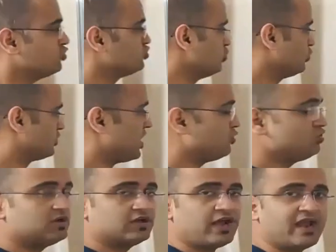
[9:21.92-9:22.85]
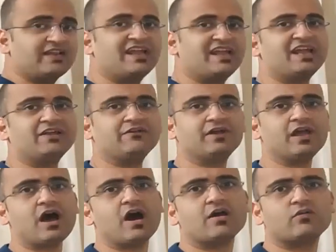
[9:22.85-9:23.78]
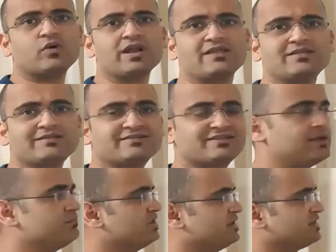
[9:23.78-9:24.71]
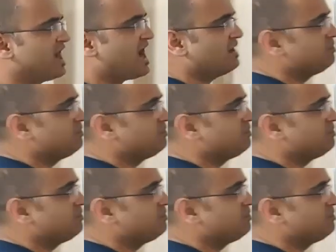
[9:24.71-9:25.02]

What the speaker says: So router and gateway are one and the same thing. The